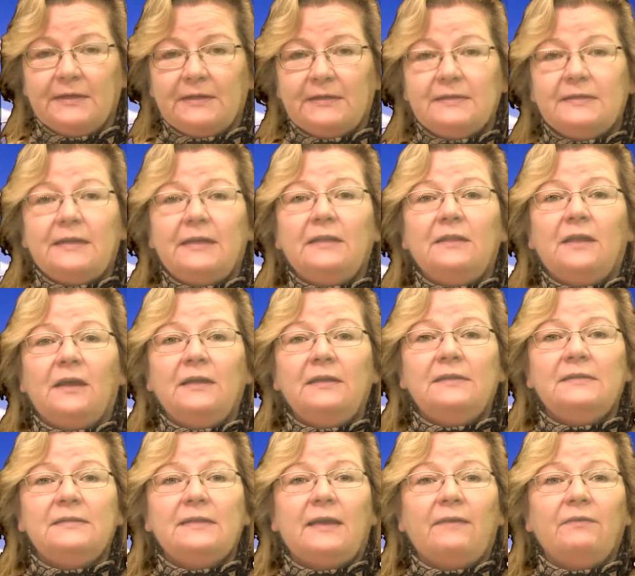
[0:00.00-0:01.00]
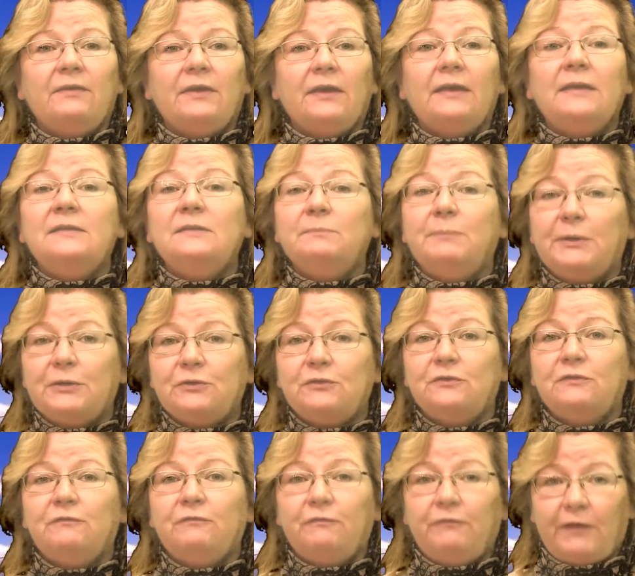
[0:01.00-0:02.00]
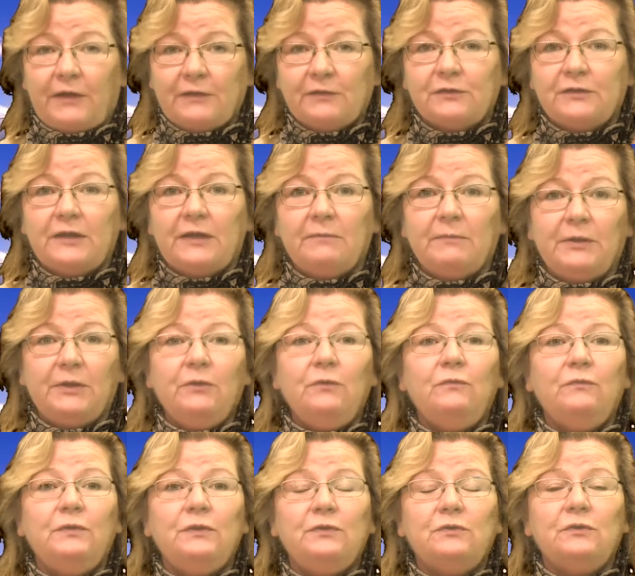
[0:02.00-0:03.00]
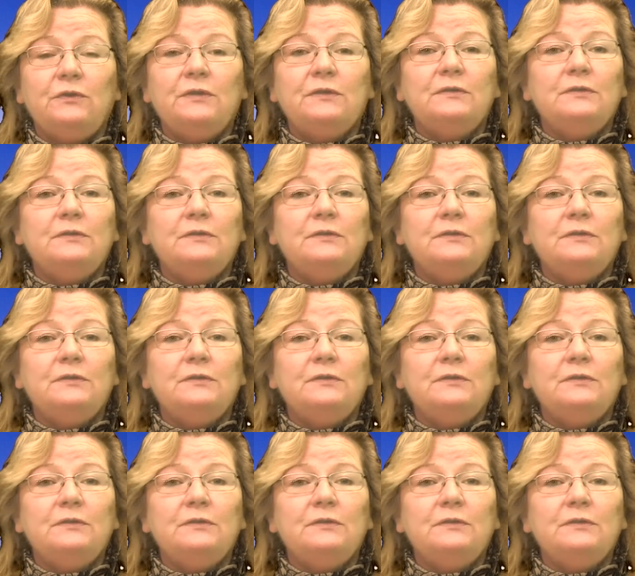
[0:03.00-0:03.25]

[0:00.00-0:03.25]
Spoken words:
The State Line is having a special Father's Day meal featuring